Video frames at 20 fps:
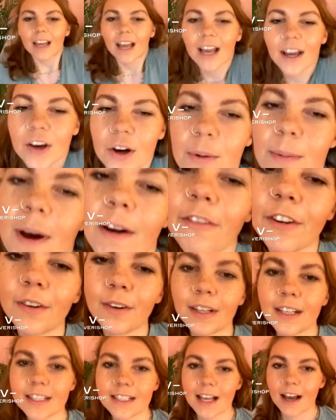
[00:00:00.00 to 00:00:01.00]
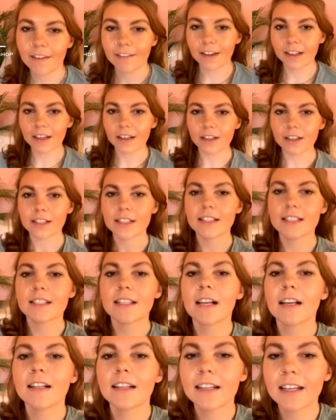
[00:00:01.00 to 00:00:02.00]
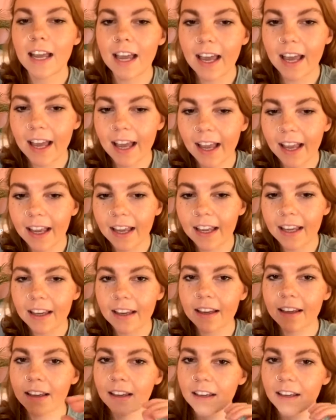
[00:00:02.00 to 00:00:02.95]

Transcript: I hope everyone is having a good Sunday.